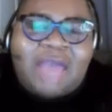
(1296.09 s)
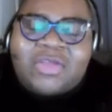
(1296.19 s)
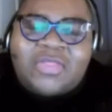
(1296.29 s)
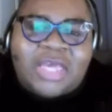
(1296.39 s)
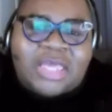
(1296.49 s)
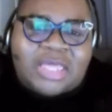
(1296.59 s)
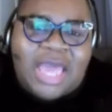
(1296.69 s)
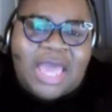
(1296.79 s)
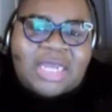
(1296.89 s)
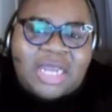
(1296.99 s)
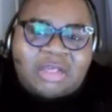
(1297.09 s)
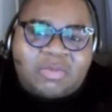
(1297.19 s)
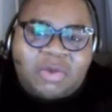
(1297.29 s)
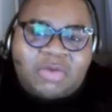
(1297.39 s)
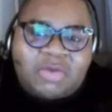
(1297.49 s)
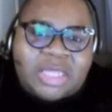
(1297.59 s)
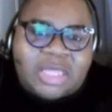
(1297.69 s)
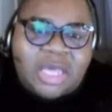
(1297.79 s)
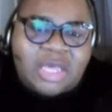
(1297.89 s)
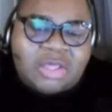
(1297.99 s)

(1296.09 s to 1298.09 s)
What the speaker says: Everything is at Dennis Maurice.